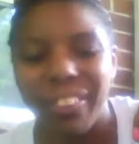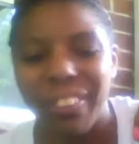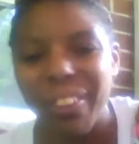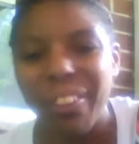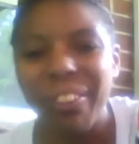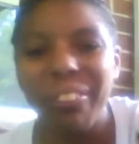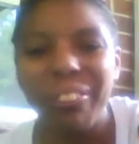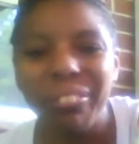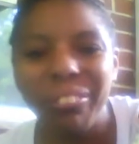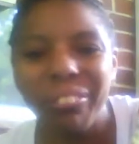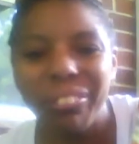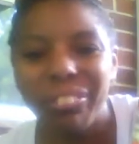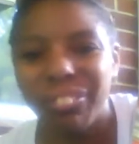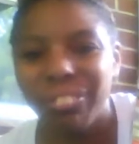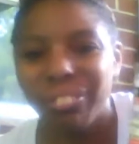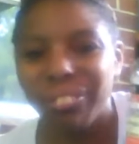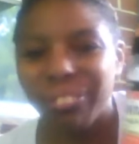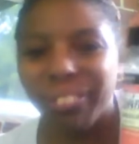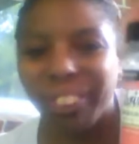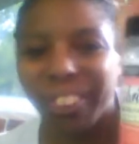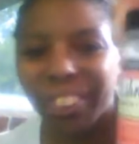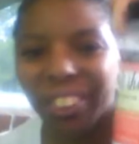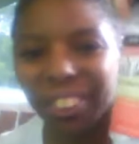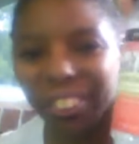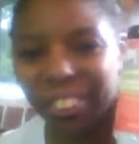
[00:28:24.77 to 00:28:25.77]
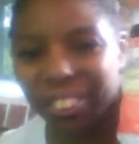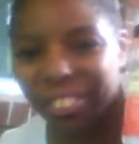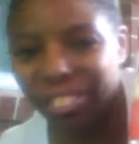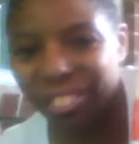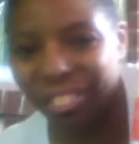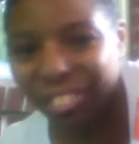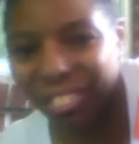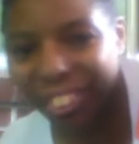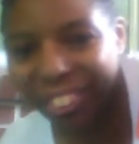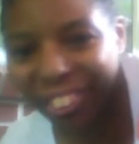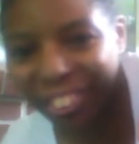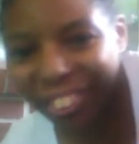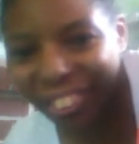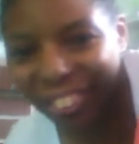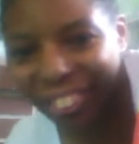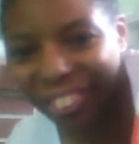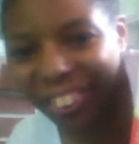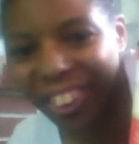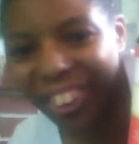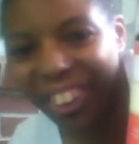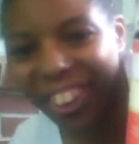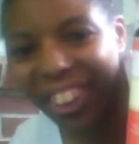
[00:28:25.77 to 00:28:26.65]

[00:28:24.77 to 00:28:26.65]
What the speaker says: Don't shrink gel.